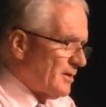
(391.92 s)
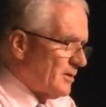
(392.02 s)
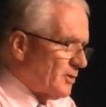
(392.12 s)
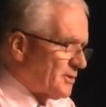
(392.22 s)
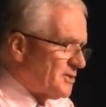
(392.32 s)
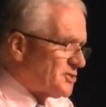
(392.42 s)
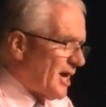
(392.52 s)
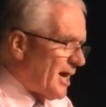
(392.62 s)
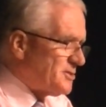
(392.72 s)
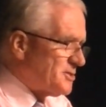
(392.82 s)
Look at the
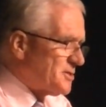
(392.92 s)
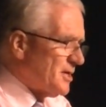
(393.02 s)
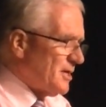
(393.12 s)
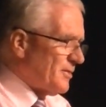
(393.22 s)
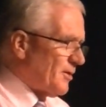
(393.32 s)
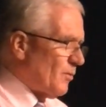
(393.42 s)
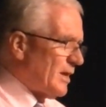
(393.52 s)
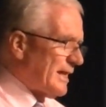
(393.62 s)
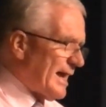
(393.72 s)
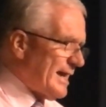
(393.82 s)
charges that
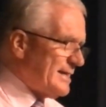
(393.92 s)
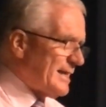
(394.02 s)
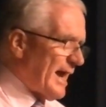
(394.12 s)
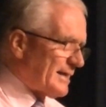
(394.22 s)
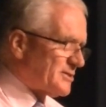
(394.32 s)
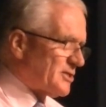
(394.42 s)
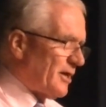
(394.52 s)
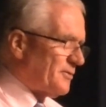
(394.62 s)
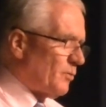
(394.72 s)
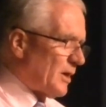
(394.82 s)
were laid
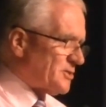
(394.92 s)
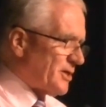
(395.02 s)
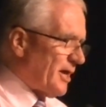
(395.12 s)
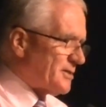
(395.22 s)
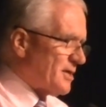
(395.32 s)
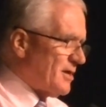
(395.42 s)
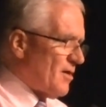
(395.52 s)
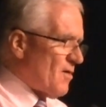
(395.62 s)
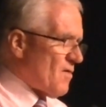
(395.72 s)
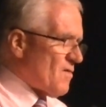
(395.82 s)
outside the watch house.
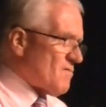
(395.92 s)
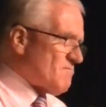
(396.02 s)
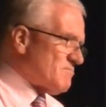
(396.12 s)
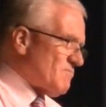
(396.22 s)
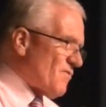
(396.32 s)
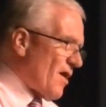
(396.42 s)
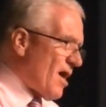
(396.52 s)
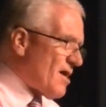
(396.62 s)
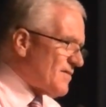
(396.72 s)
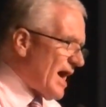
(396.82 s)

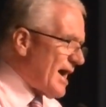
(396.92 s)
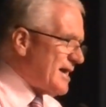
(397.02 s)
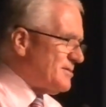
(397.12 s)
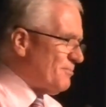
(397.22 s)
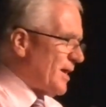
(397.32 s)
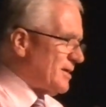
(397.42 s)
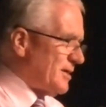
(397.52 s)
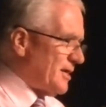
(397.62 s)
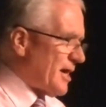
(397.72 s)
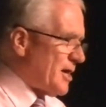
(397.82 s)
5, 8
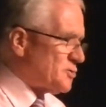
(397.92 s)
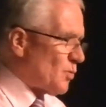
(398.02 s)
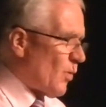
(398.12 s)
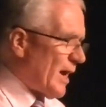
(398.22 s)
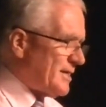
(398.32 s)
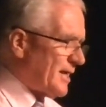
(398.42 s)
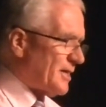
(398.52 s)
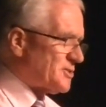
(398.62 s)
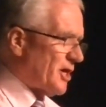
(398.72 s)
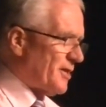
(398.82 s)
banditos waiting
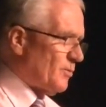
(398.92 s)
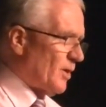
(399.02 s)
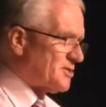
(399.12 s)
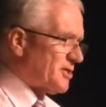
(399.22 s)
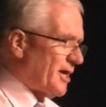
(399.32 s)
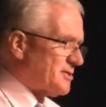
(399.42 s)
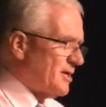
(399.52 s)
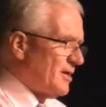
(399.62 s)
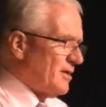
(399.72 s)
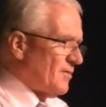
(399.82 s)
outside the watch house
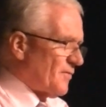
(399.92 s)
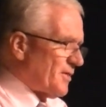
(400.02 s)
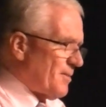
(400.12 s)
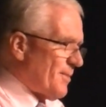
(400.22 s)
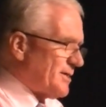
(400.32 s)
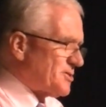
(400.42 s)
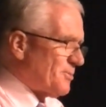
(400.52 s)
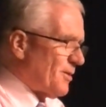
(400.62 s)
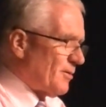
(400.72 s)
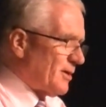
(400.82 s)
for their mates
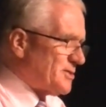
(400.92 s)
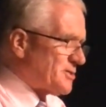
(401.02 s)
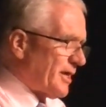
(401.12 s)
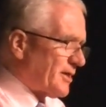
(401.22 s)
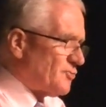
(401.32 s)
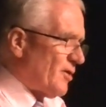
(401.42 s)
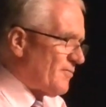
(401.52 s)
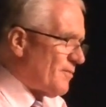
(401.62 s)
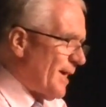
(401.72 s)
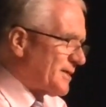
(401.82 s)
to be released so they could
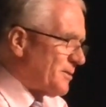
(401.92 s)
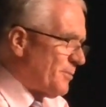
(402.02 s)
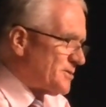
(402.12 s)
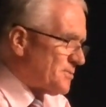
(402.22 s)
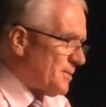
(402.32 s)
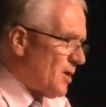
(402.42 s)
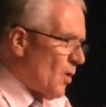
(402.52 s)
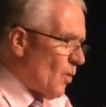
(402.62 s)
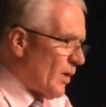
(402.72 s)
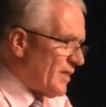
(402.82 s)
drive them back to Brisbane
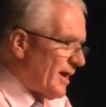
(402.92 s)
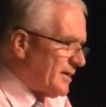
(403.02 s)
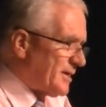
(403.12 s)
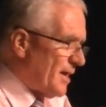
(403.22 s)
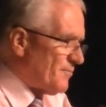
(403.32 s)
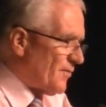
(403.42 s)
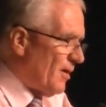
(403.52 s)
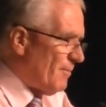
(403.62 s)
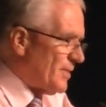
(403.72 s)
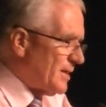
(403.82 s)
where they'd come from.